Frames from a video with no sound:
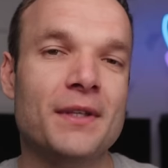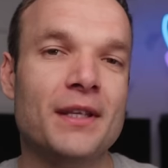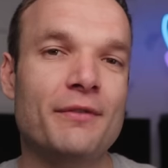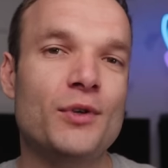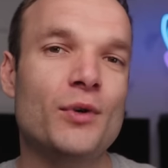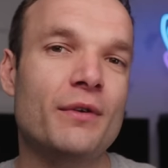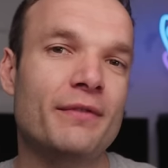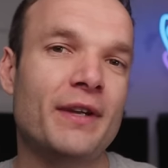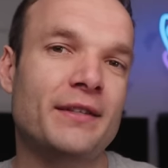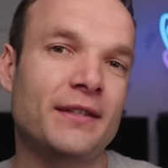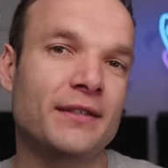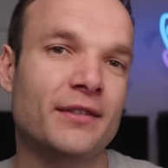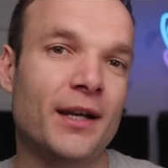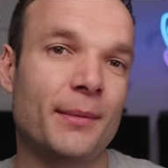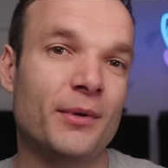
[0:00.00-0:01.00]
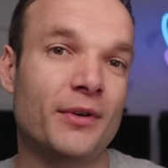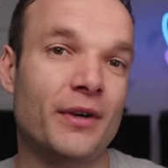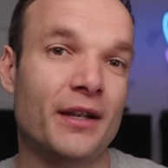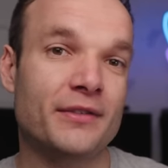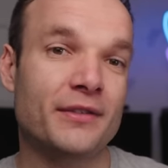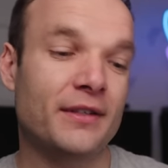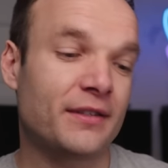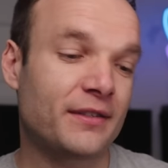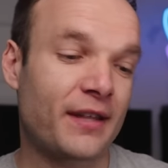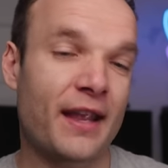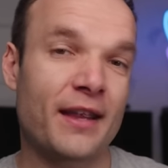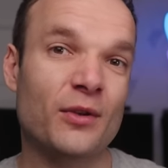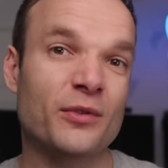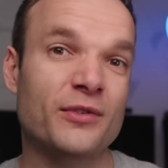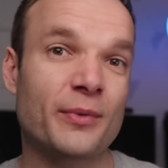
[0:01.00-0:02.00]
If your investing time horizon is
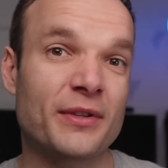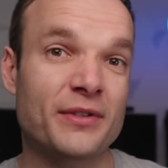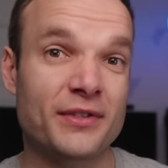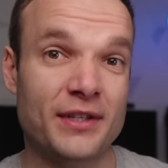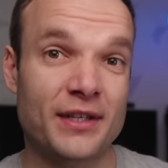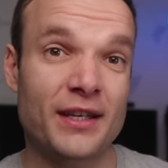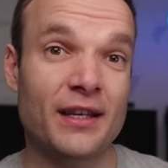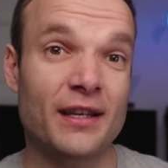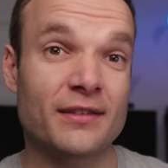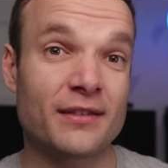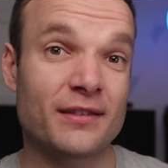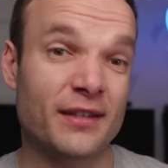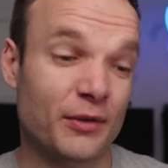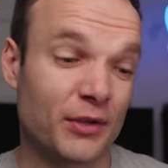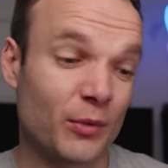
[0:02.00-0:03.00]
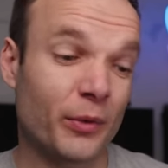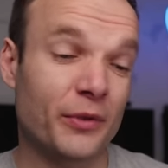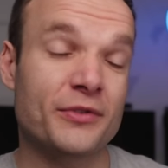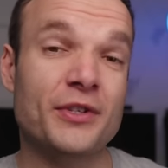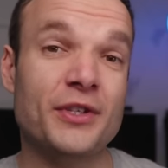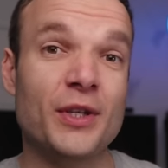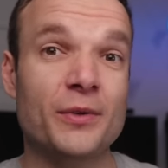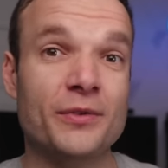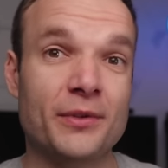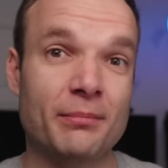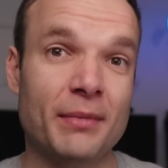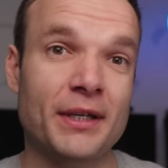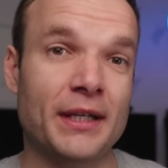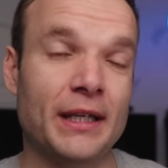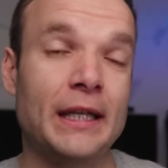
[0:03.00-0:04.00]
10 or 20 years until you want to use the
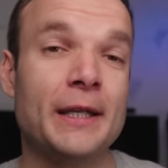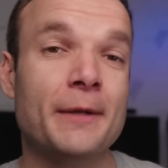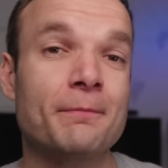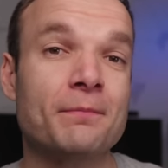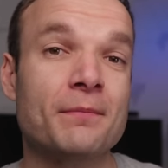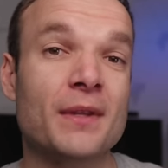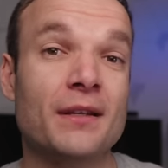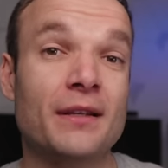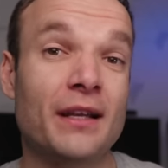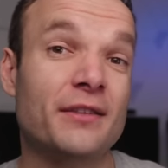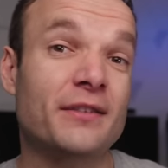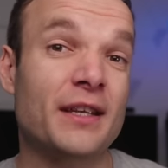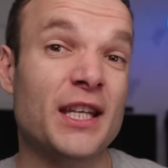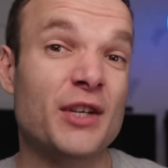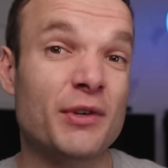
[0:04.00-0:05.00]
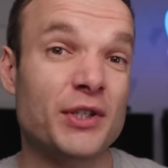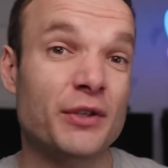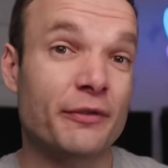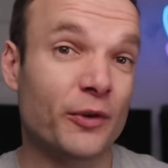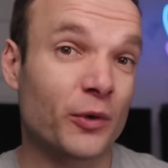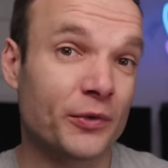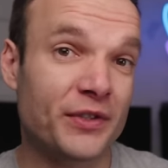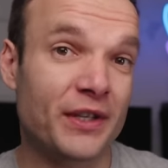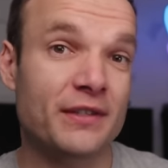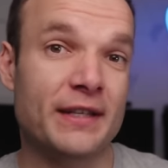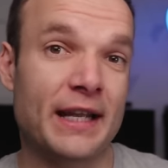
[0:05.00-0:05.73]
money, let's say you're in your 40s